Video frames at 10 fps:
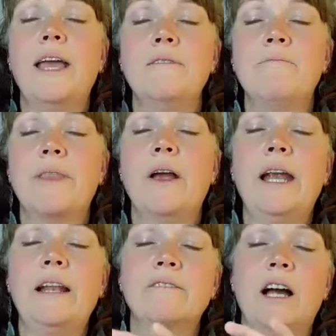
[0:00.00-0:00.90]
Okay.
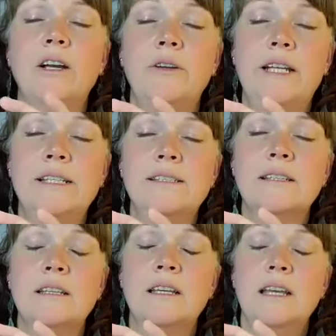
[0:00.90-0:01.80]
All right, I've got who it
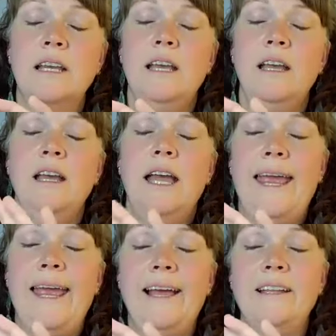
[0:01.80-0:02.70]
is.
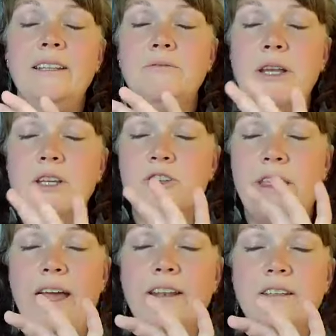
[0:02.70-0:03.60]
And make
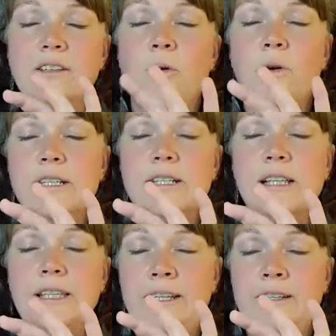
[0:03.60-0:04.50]
sure that cord
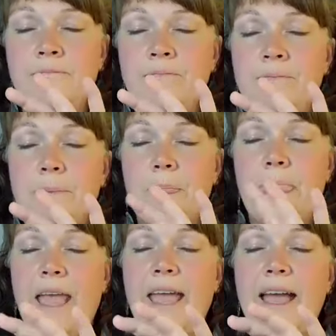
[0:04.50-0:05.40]
is clean
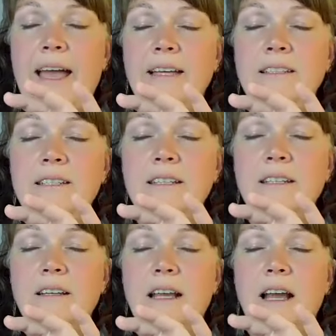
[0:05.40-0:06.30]

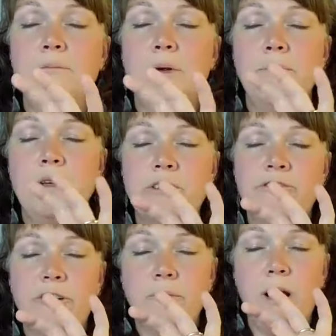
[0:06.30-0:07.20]
and
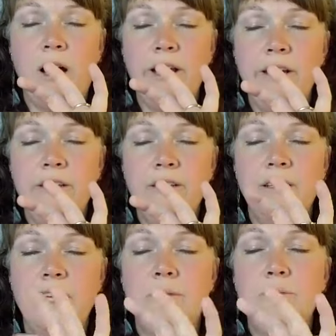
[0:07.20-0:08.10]
permission from God
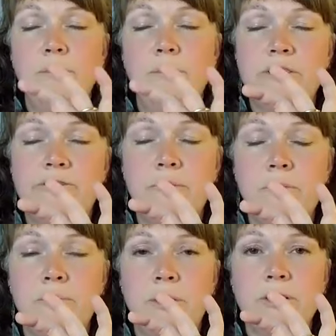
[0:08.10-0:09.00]
and permission
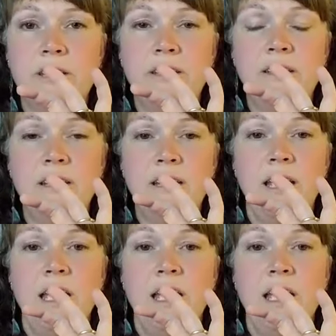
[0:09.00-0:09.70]
from the person.